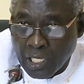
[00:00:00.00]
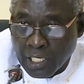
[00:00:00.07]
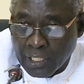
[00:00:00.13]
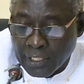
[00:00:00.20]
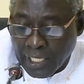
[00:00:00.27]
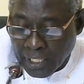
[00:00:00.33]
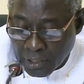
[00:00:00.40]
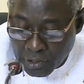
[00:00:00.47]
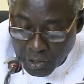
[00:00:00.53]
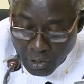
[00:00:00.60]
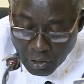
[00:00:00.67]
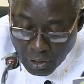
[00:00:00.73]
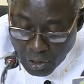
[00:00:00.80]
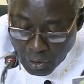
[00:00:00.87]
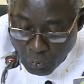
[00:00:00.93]
that
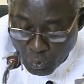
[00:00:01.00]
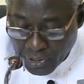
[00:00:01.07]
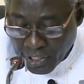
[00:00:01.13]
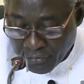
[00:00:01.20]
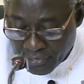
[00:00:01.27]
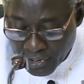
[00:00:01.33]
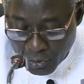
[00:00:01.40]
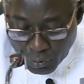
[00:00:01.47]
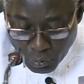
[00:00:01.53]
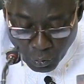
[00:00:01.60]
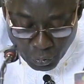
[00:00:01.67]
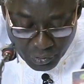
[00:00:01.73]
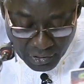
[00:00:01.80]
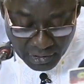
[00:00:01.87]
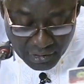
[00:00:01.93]
would have
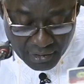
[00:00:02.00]
included